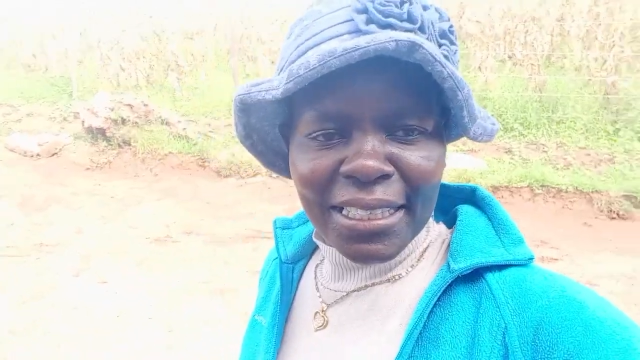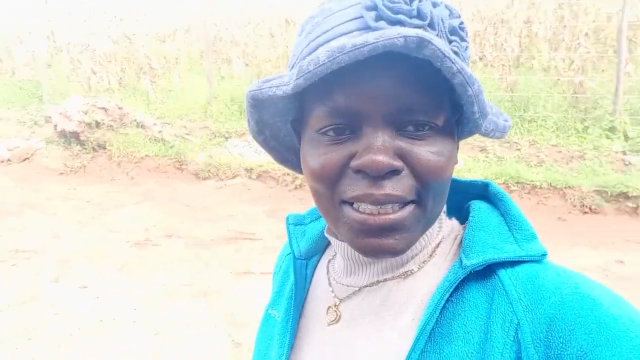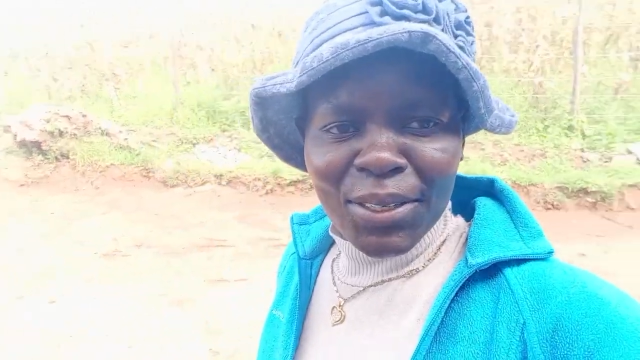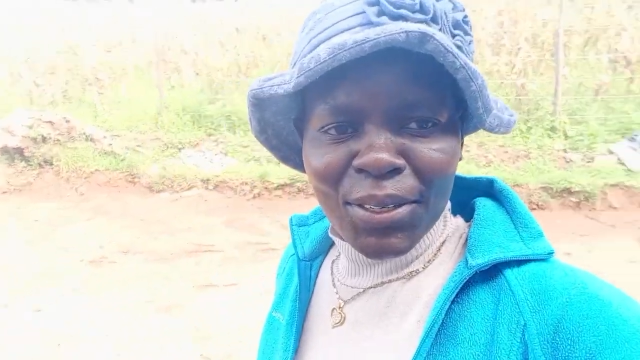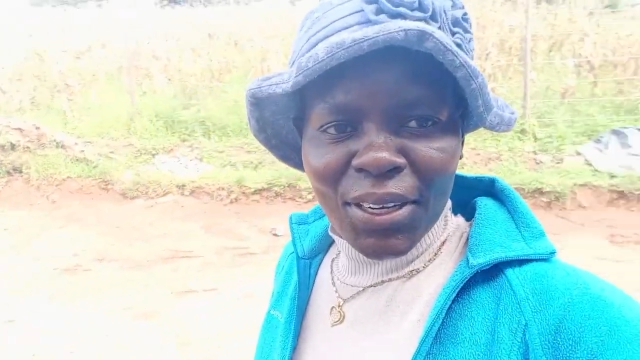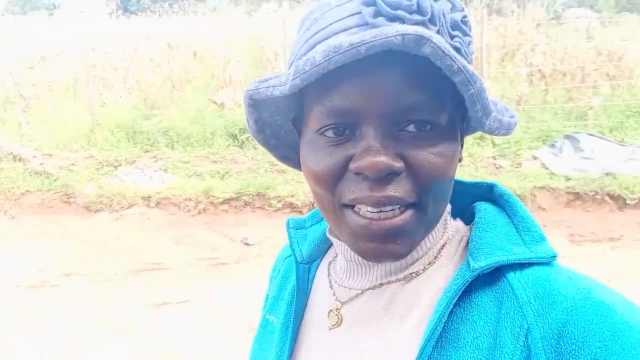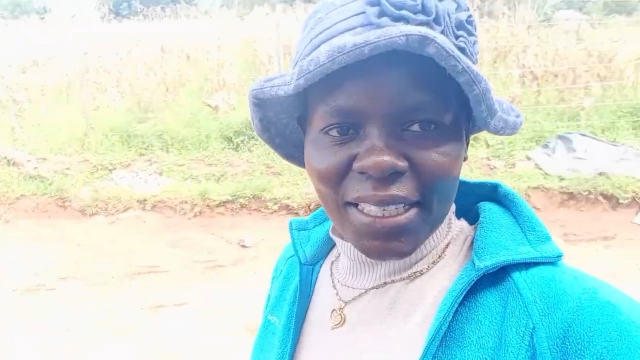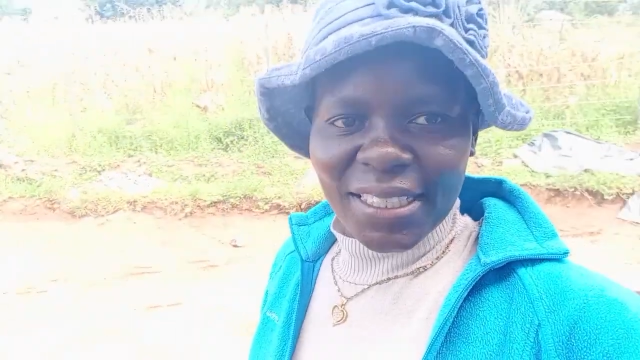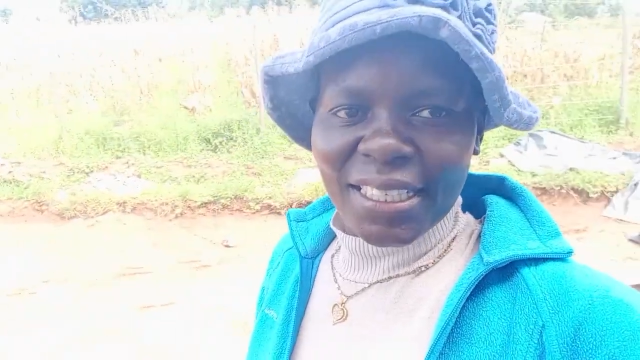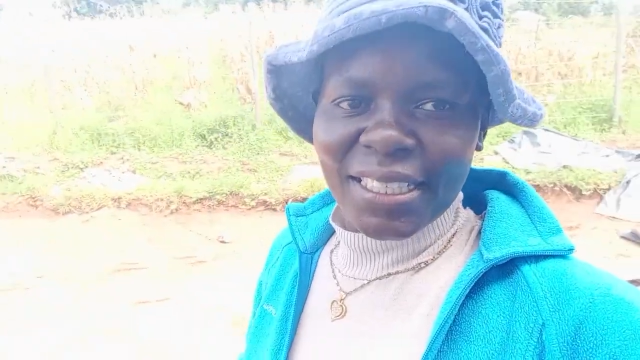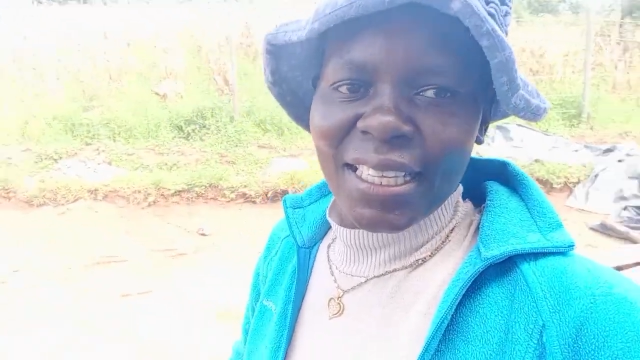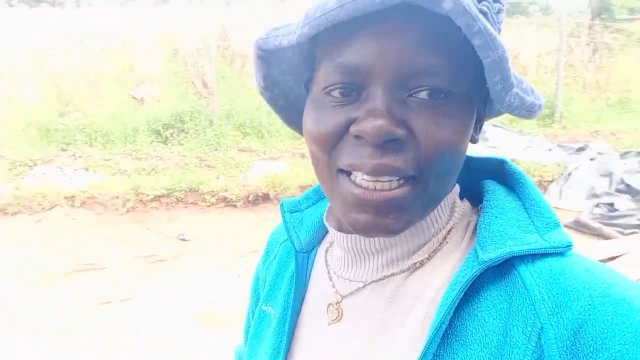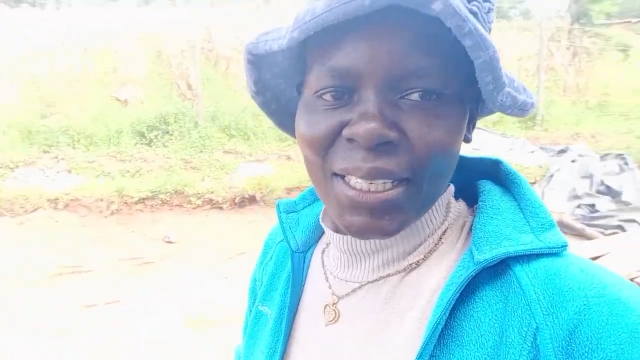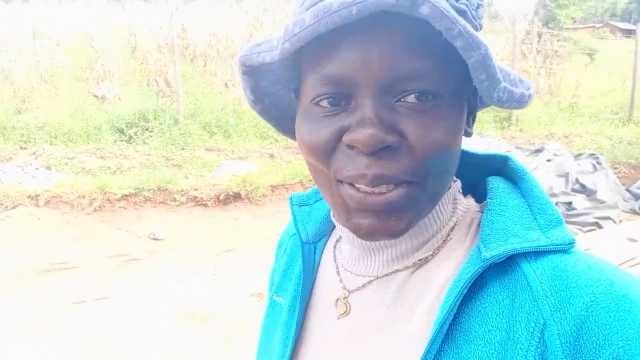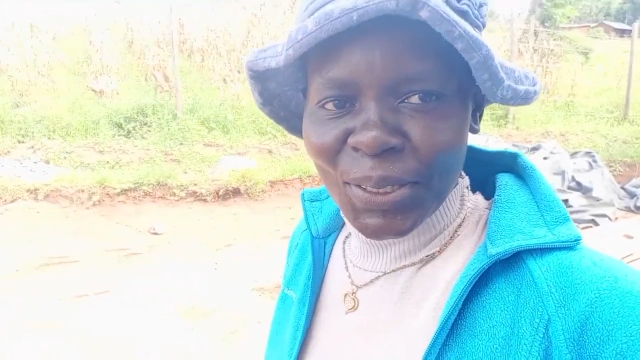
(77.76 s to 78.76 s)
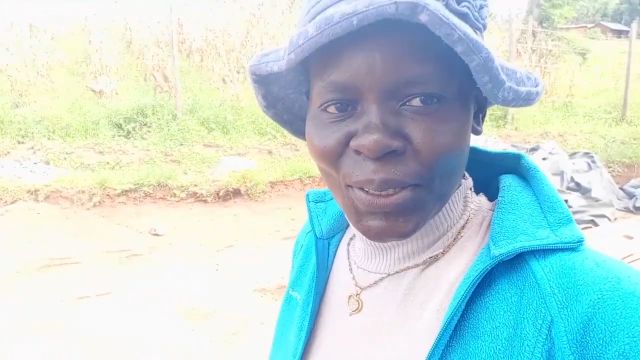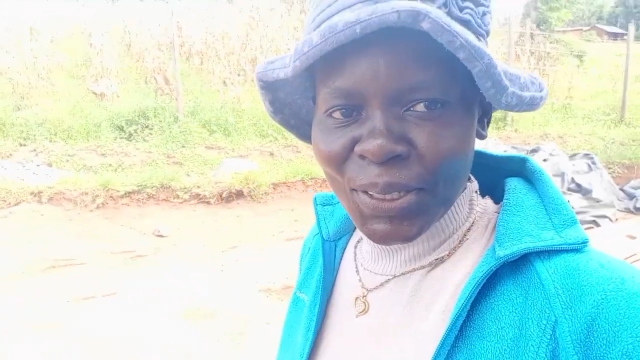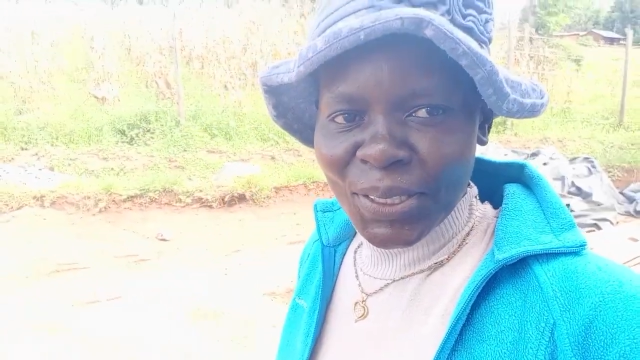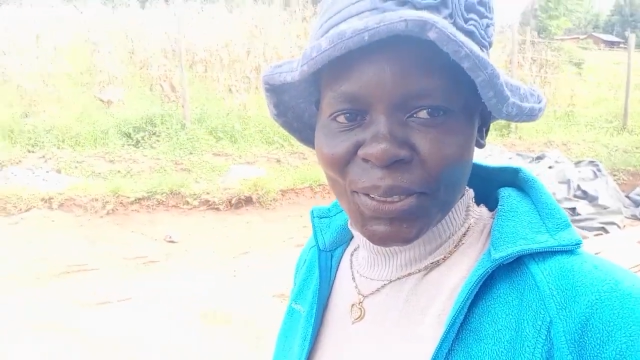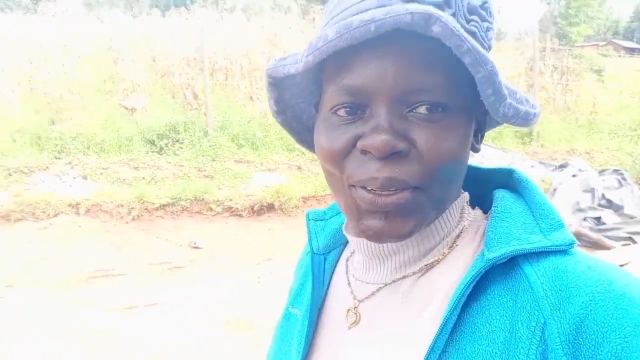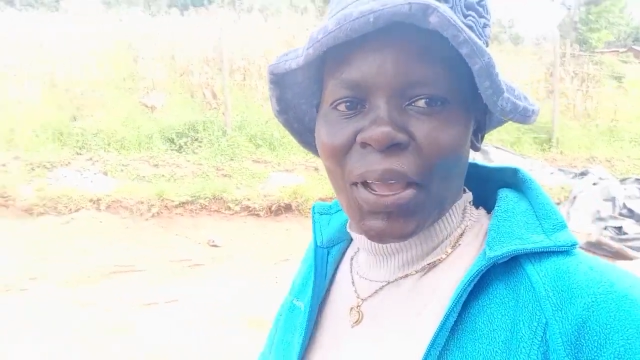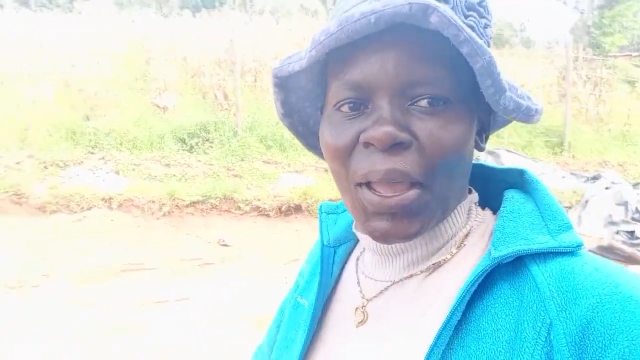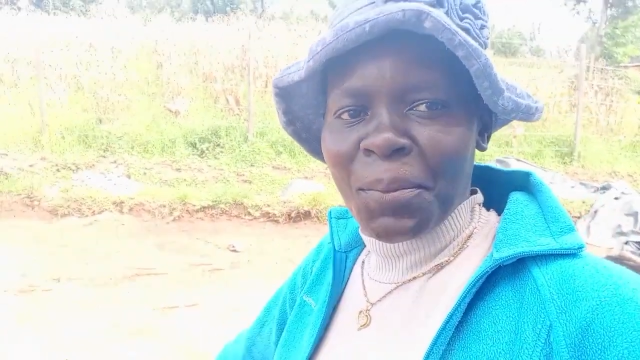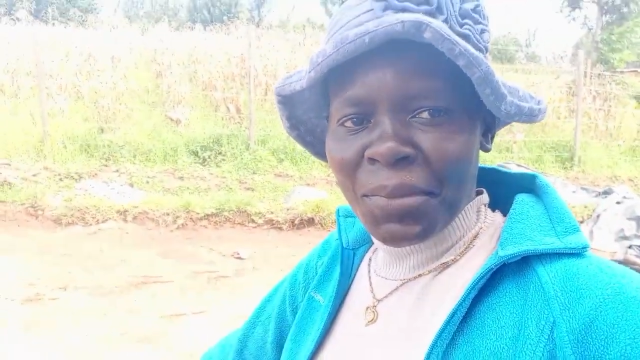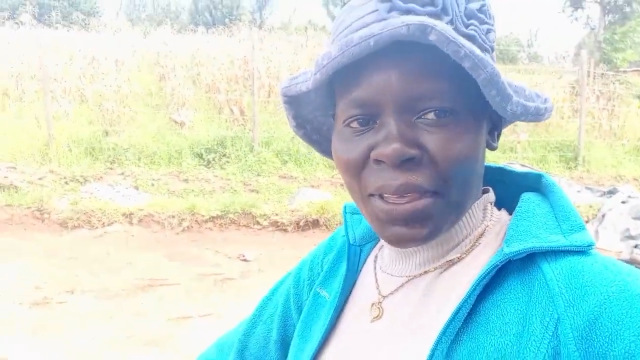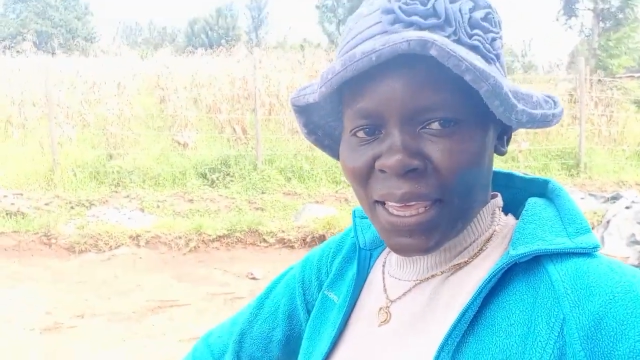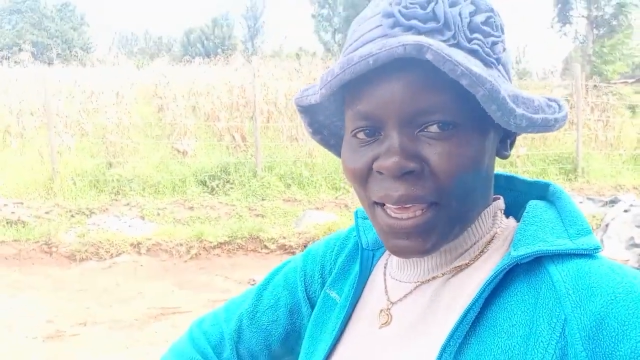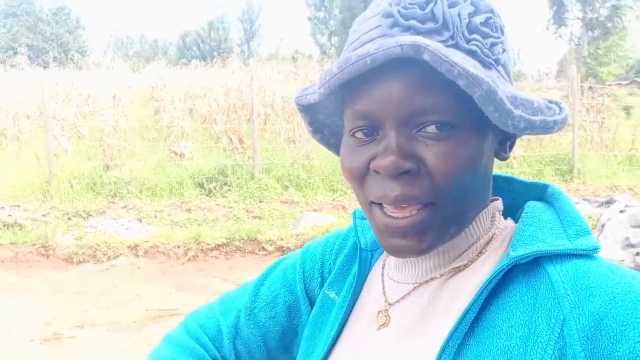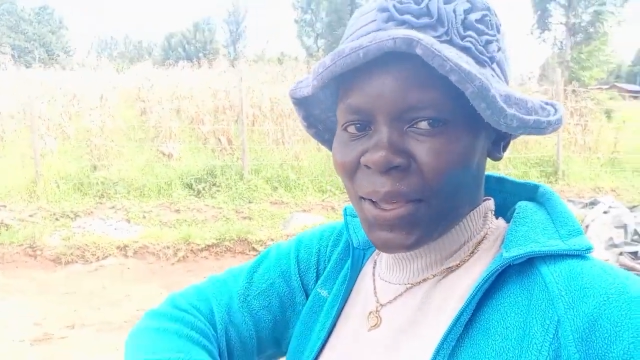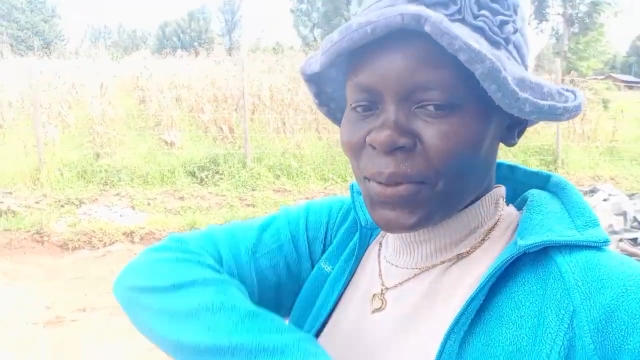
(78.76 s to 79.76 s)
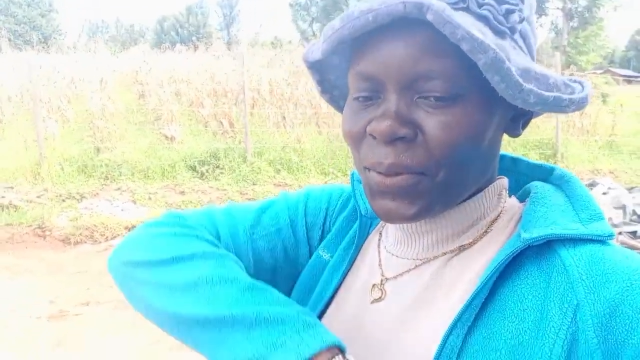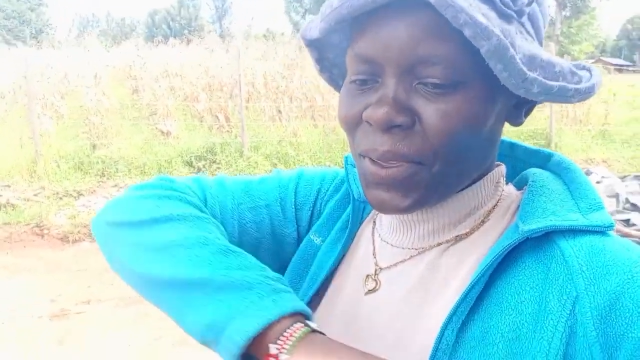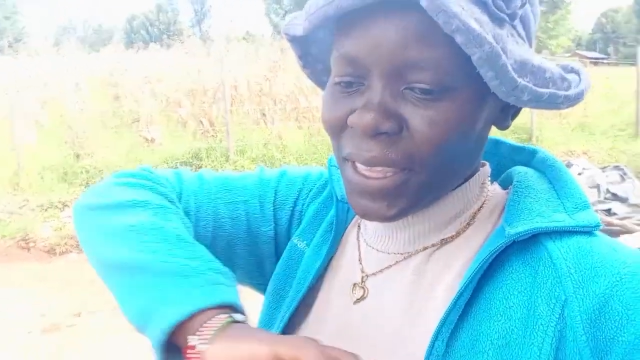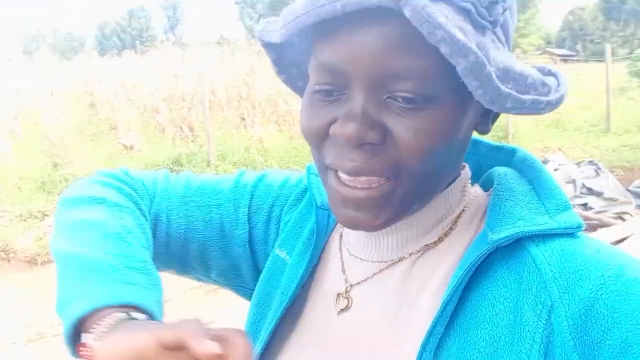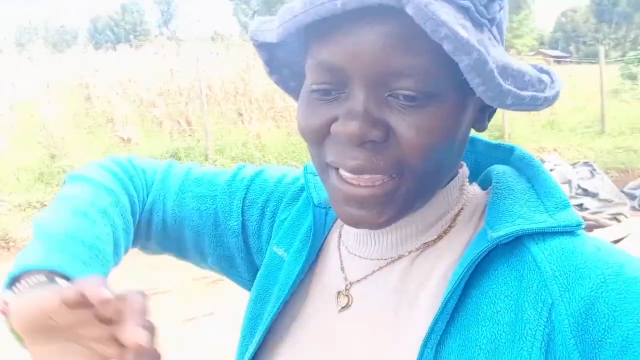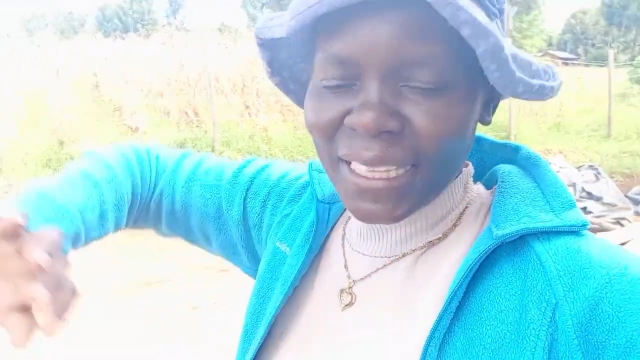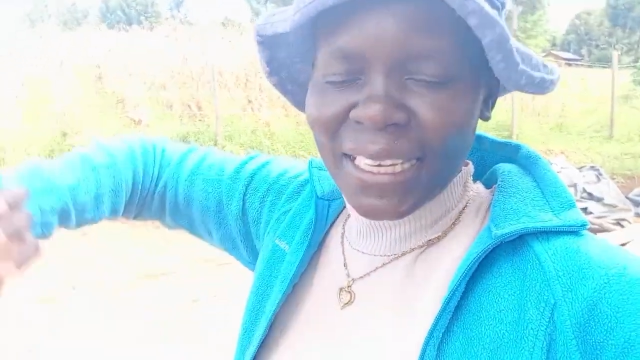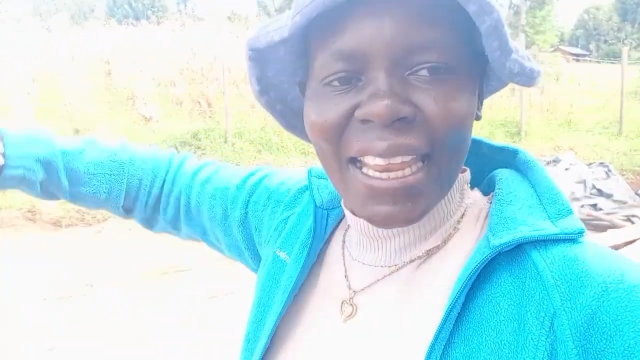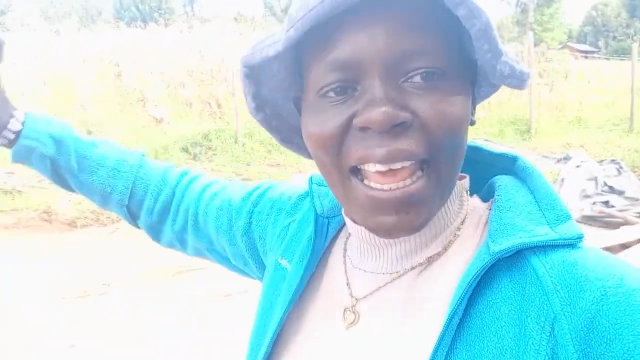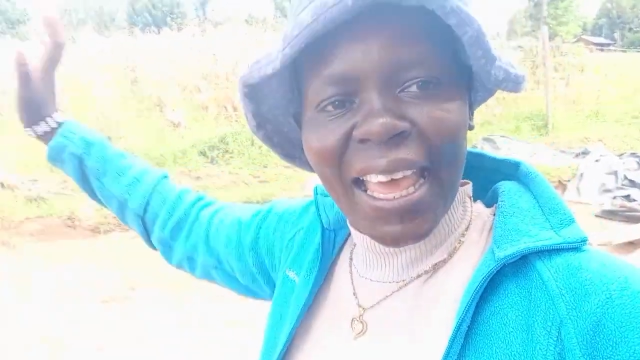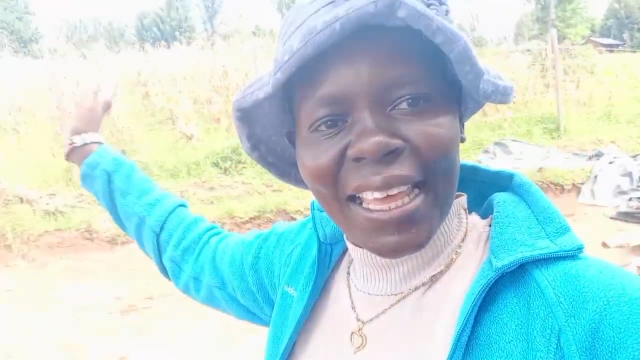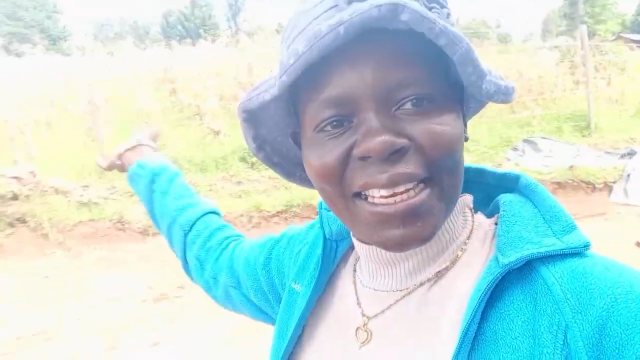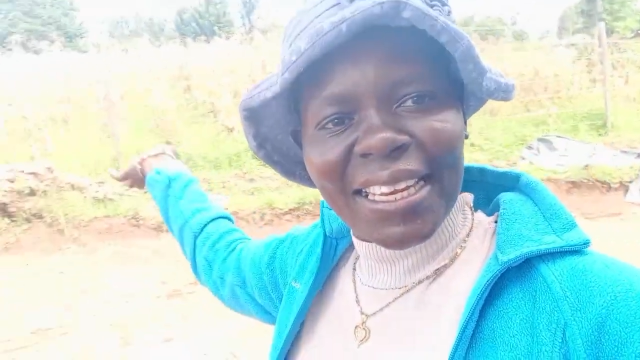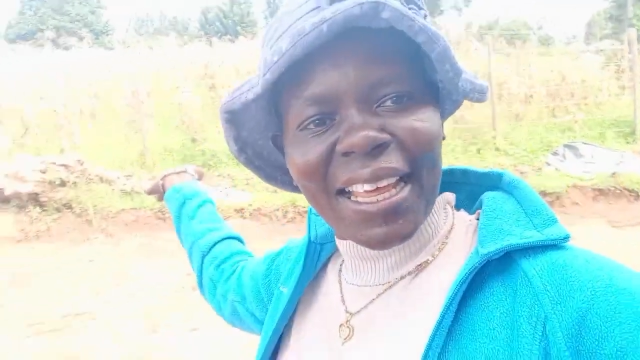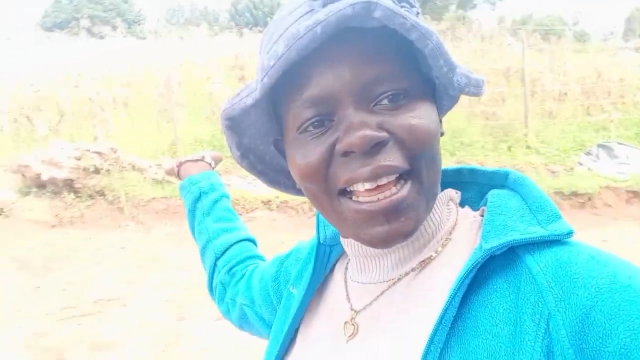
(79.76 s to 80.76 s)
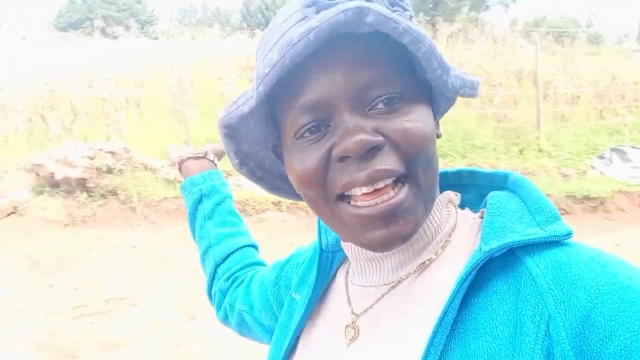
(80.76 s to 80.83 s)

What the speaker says: So guys, as I told you, I'm here with none